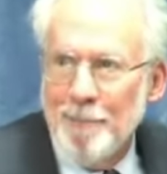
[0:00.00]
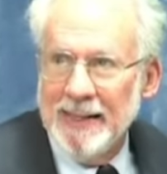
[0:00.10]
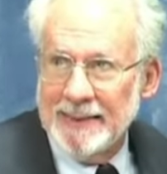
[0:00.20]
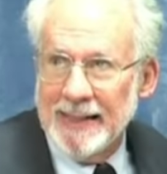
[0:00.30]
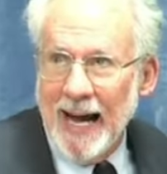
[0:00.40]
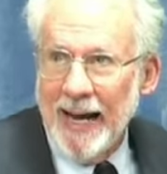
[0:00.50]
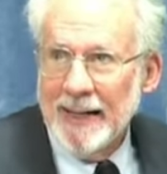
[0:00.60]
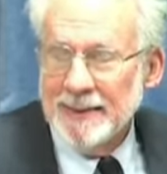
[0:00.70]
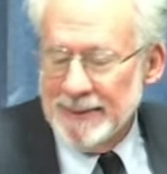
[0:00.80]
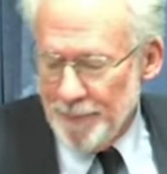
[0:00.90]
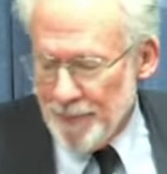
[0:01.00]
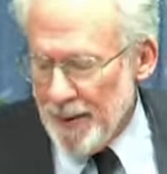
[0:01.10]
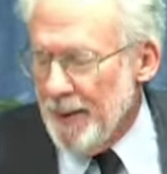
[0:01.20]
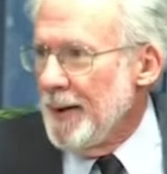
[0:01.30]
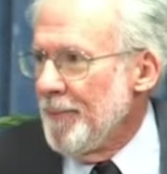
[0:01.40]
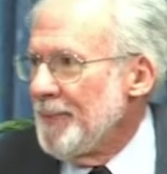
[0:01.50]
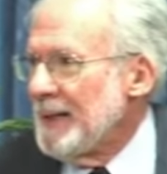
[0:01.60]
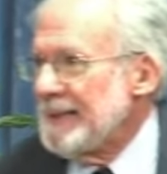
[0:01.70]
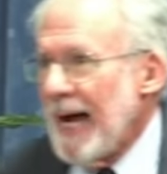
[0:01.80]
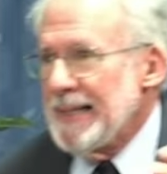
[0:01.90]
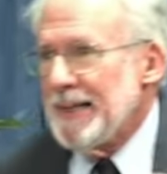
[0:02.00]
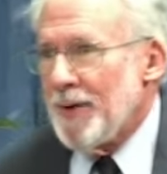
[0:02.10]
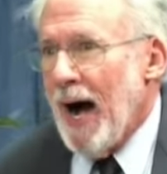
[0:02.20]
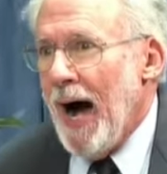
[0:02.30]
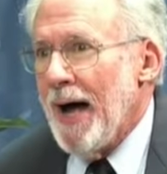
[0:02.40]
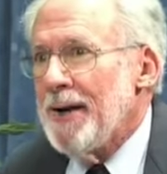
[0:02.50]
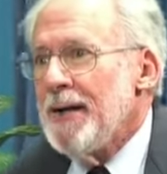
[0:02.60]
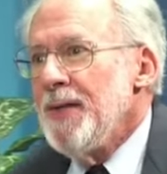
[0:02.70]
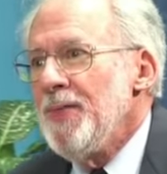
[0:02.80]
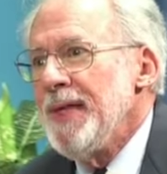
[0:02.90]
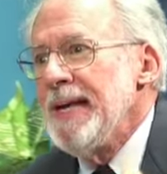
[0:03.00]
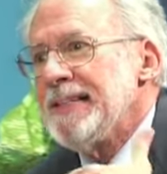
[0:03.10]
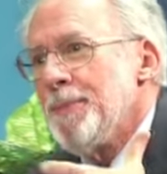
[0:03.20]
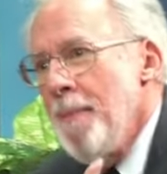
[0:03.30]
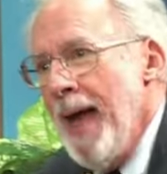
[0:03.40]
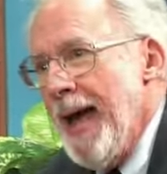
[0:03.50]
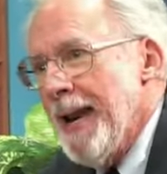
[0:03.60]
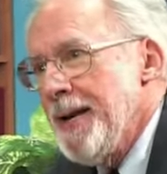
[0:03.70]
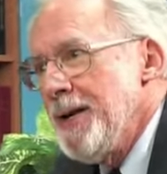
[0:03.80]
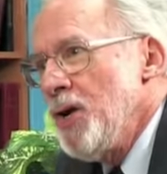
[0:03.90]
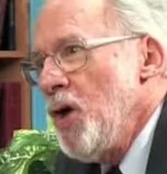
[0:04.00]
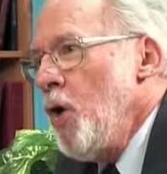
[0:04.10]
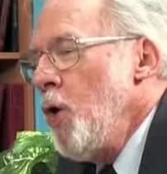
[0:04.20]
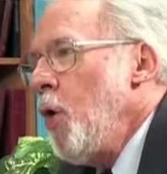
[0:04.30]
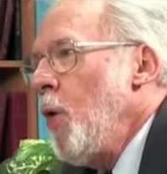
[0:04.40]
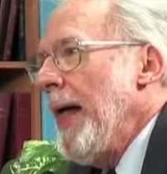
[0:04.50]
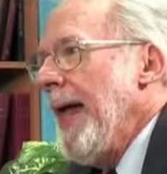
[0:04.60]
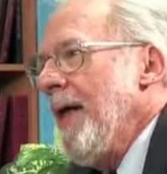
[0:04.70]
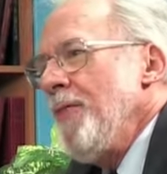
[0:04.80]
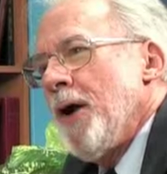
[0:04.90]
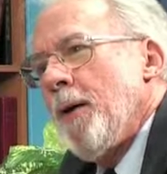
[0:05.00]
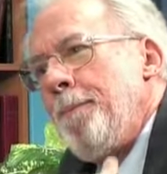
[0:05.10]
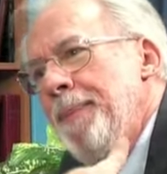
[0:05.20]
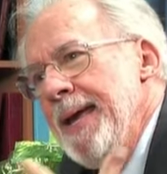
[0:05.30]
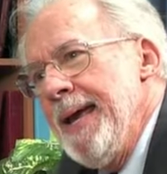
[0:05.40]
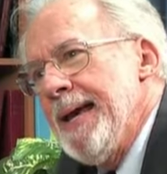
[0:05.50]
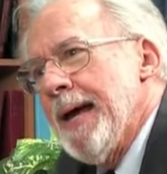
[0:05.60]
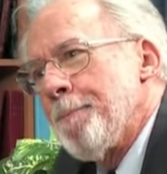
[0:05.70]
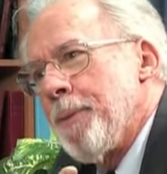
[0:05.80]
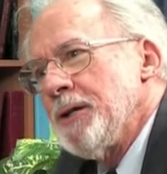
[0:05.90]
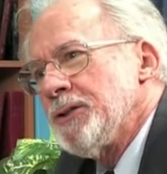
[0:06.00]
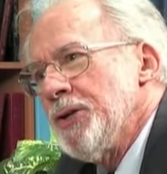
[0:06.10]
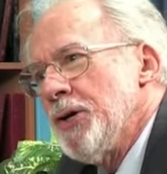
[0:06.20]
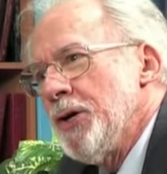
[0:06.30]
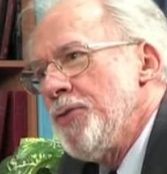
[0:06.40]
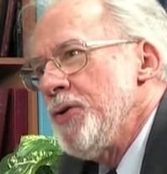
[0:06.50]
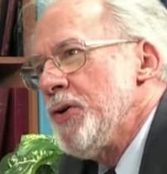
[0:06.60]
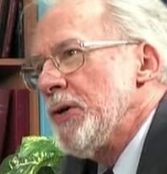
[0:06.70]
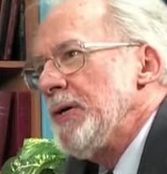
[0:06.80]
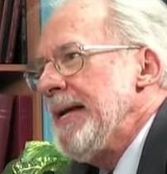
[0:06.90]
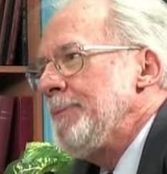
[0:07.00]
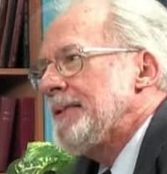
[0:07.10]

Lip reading: means signs, the signs of God. These men who in their being and personhood, through their deep